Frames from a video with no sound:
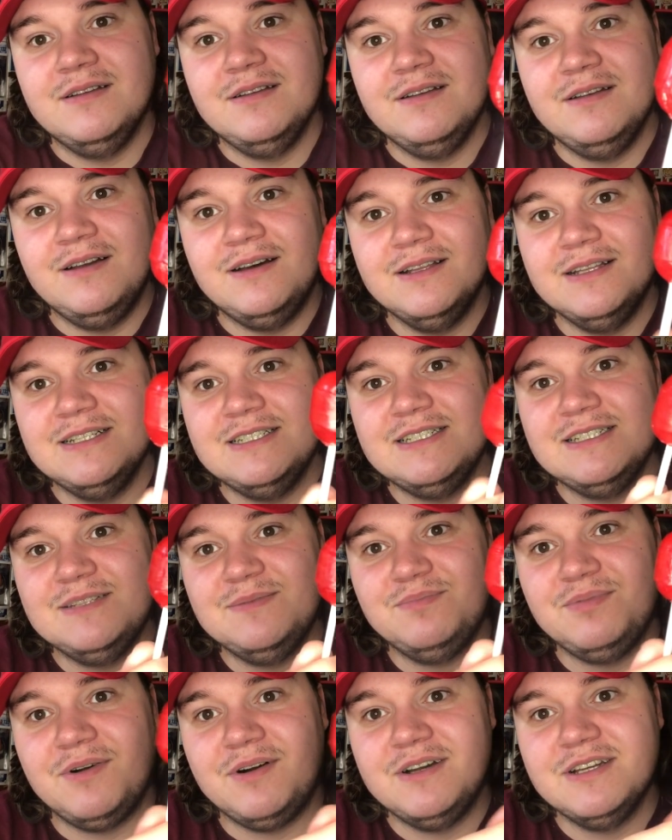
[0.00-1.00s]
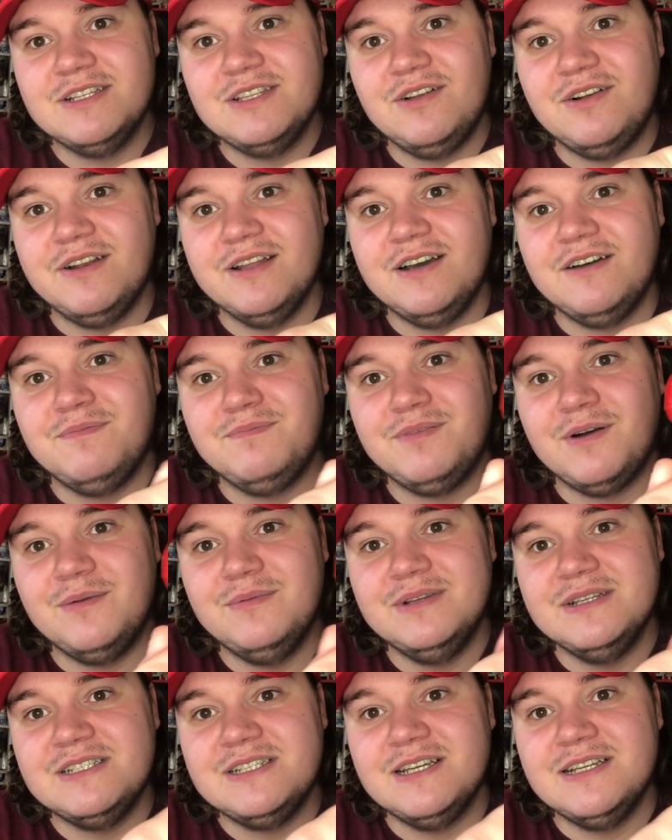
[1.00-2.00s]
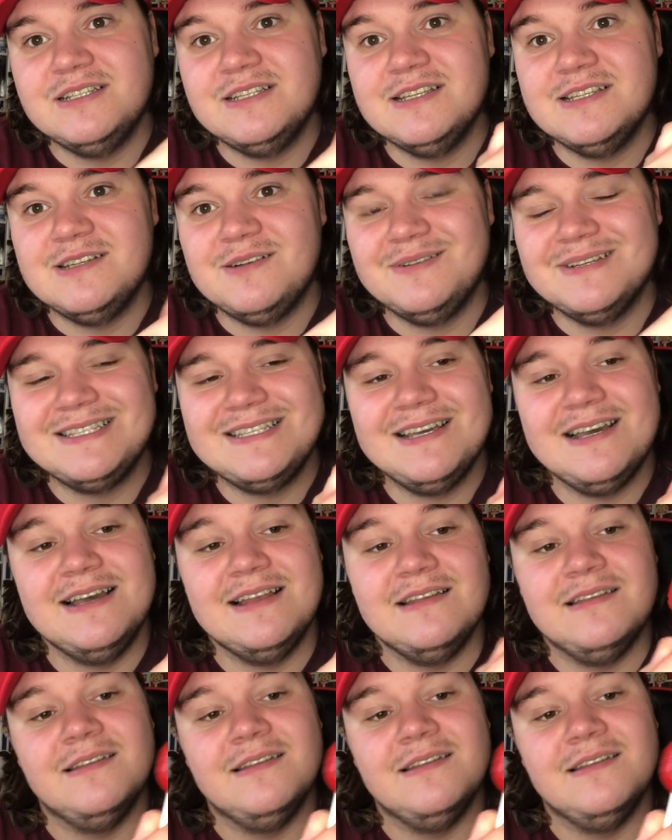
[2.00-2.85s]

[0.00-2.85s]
Like this is the brightest lolly I've probably seen since I was 10.